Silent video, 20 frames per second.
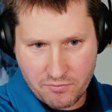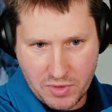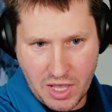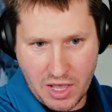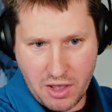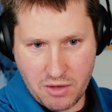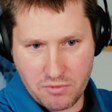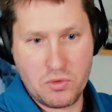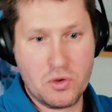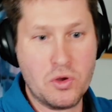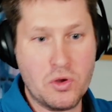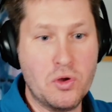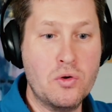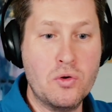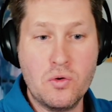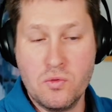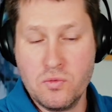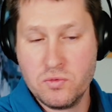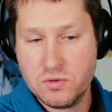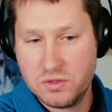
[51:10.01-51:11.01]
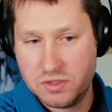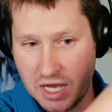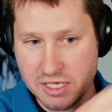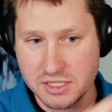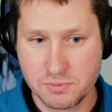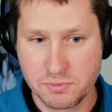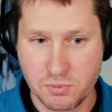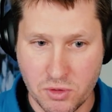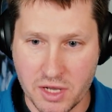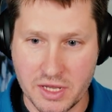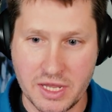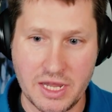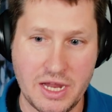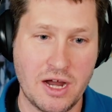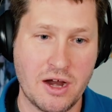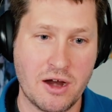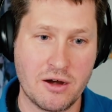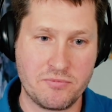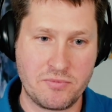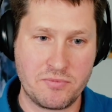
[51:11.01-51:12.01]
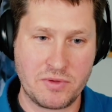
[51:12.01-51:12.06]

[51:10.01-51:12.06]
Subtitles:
who does belong here,